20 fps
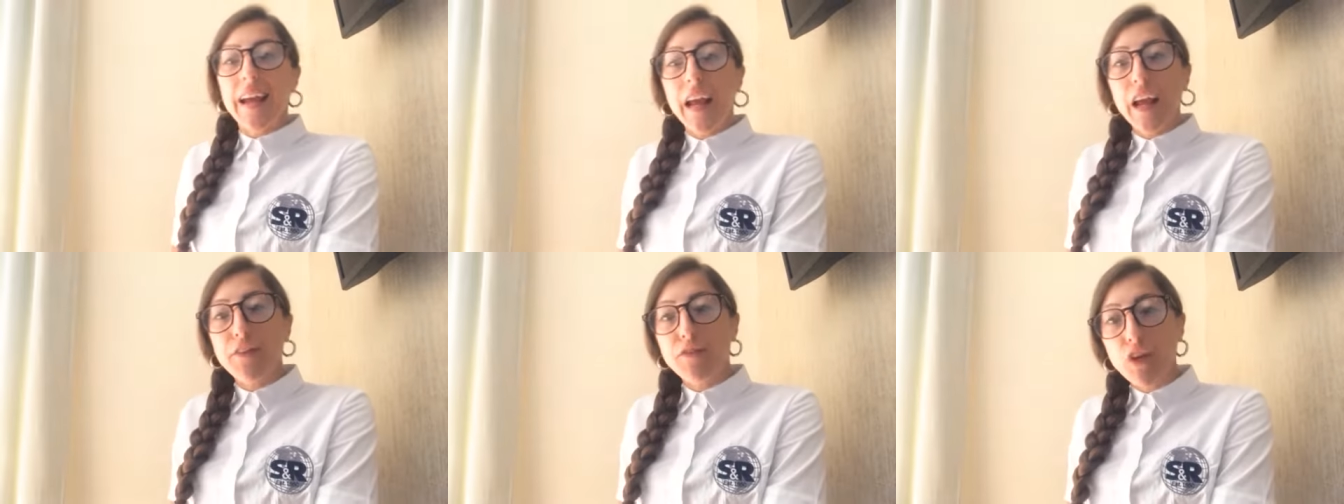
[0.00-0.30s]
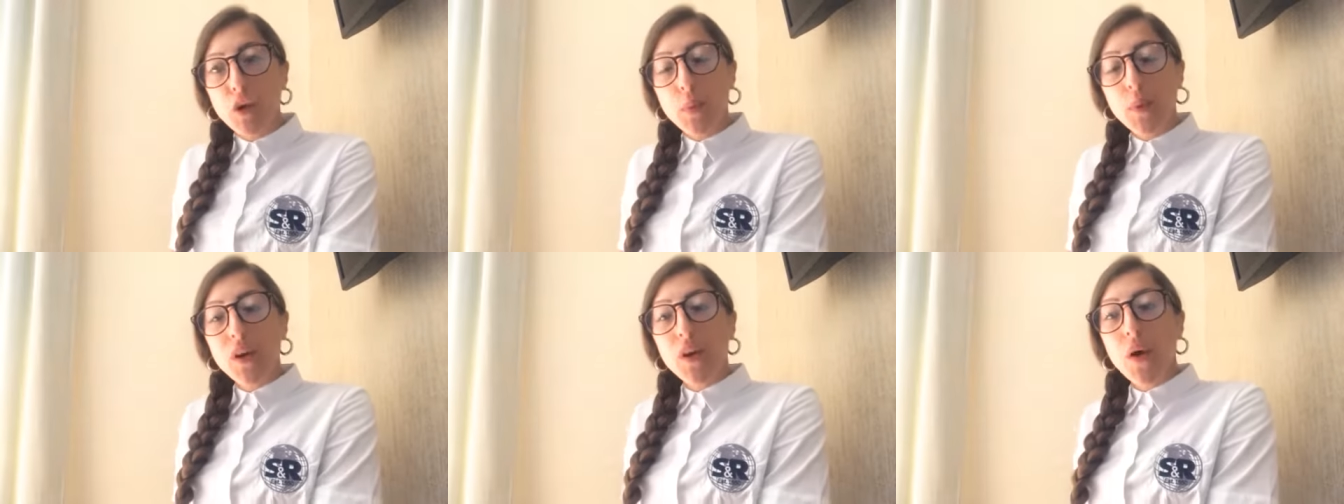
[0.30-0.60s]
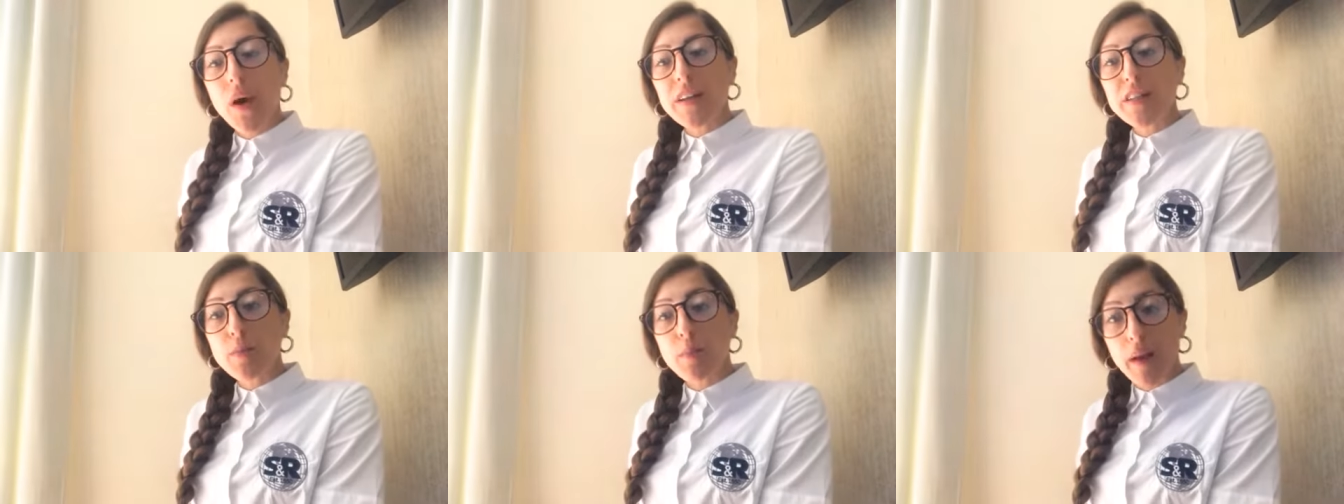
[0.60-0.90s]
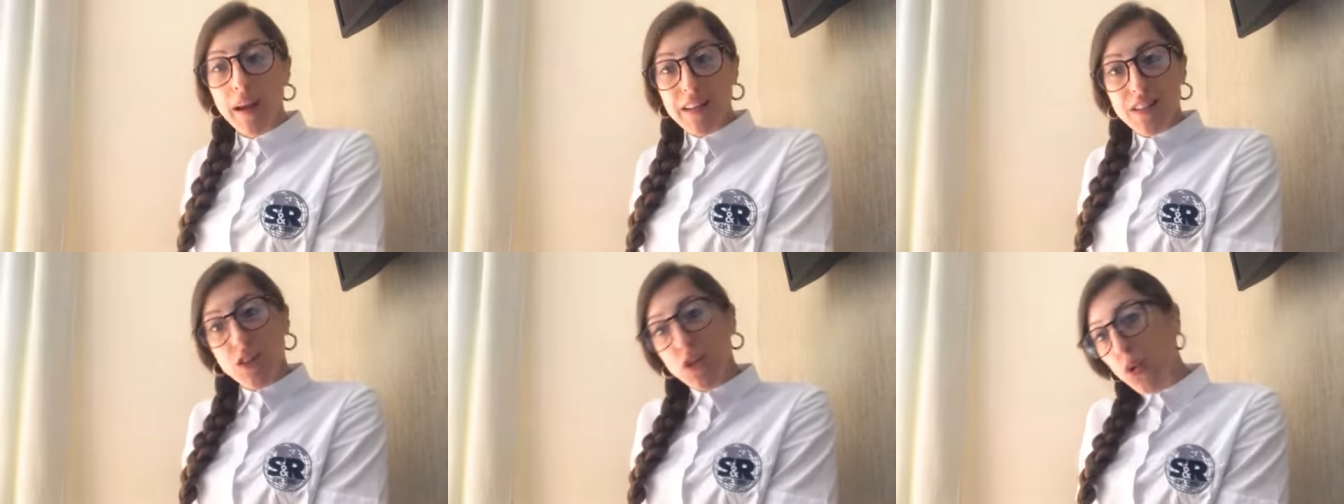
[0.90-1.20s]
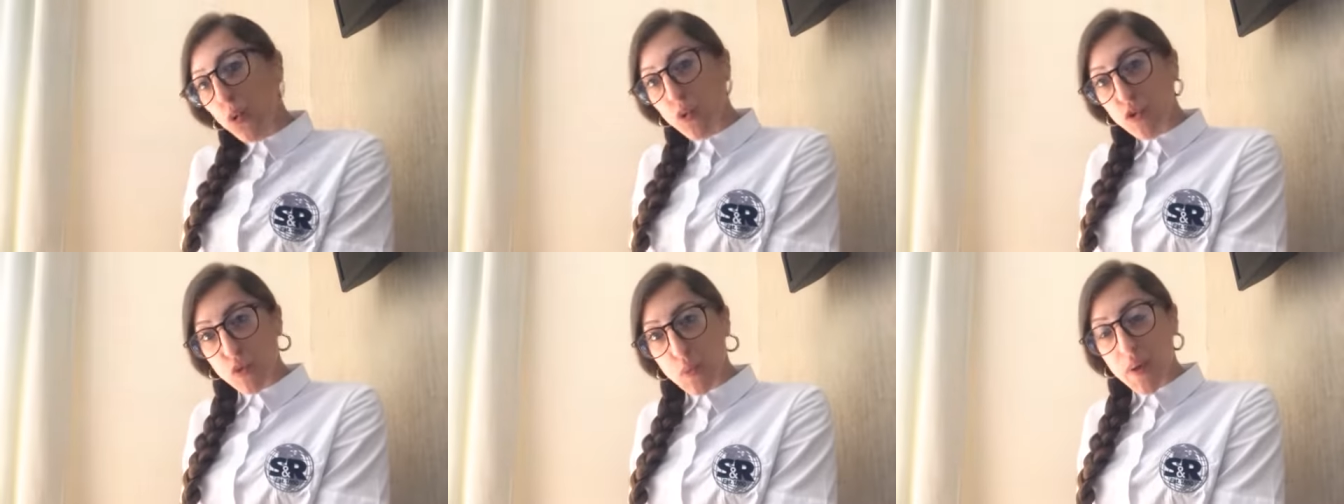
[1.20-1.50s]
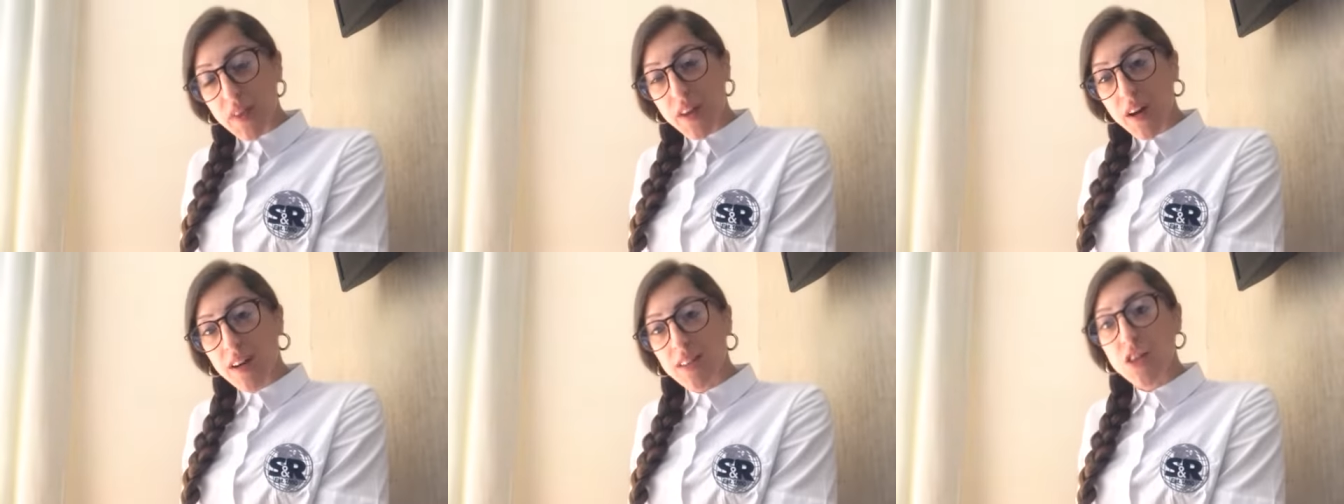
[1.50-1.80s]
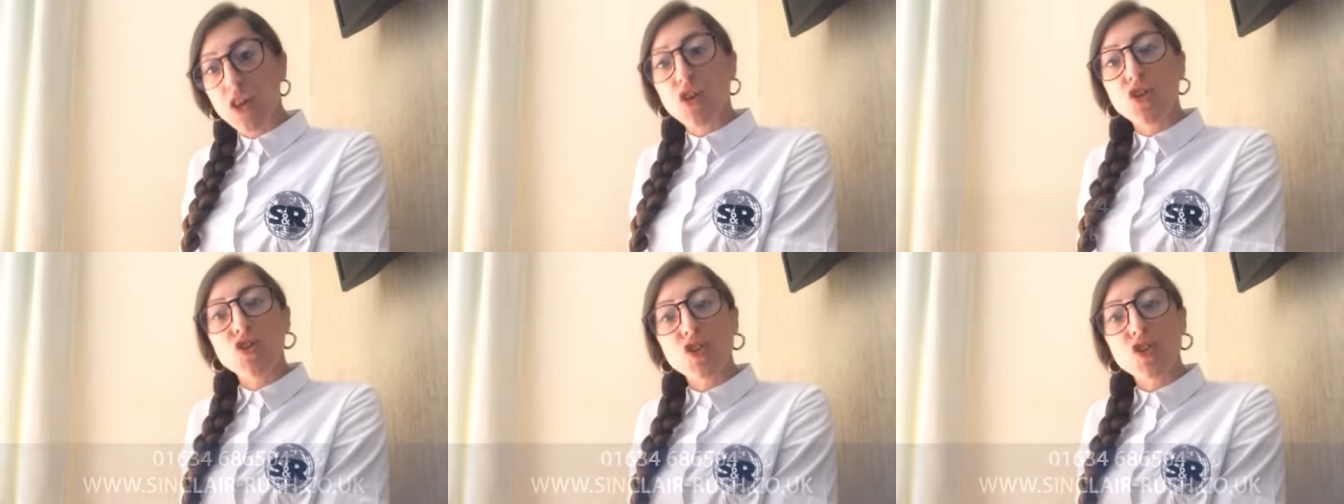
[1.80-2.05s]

If you would like to place an order with us,